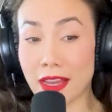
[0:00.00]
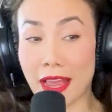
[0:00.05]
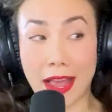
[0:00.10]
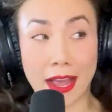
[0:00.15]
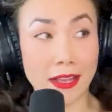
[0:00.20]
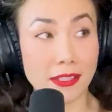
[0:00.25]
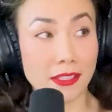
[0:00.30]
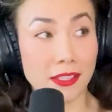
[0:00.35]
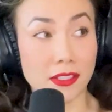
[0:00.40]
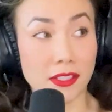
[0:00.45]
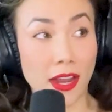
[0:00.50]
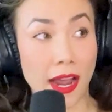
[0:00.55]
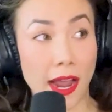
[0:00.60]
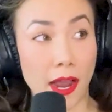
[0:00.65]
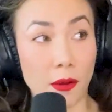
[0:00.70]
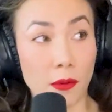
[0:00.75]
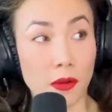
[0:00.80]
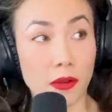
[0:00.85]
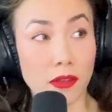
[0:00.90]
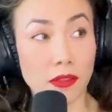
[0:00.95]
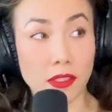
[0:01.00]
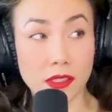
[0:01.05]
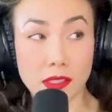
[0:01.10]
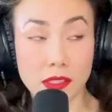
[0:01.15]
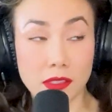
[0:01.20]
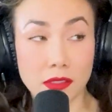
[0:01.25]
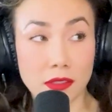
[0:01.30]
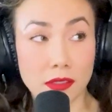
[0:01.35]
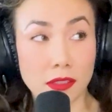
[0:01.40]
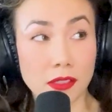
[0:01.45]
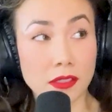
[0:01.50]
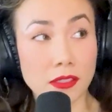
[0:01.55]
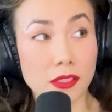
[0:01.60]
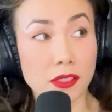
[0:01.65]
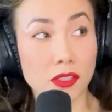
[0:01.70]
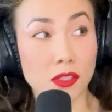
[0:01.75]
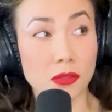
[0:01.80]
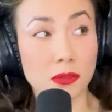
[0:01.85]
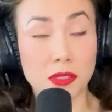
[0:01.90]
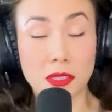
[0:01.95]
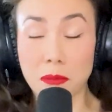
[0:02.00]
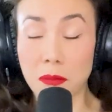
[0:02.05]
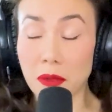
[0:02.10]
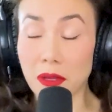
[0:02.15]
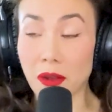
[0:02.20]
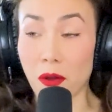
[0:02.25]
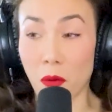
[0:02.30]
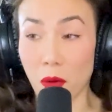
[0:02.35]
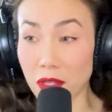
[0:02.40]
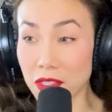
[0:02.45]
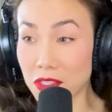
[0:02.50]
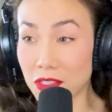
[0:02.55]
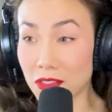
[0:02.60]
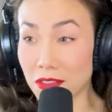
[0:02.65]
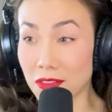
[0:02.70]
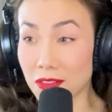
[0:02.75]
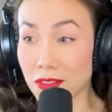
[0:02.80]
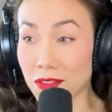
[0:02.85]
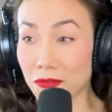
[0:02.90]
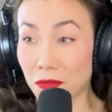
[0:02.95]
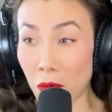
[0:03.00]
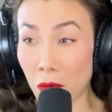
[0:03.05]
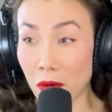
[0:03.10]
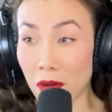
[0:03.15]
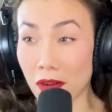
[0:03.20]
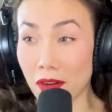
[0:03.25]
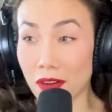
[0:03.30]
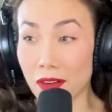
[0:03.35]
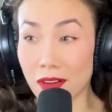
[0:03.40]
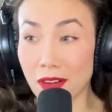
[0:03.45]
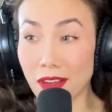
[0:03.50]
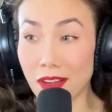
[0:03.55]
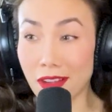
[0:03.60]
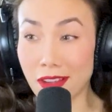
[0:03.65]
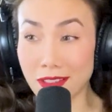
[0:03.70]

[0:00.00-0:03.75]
asked our listeners to submit questions for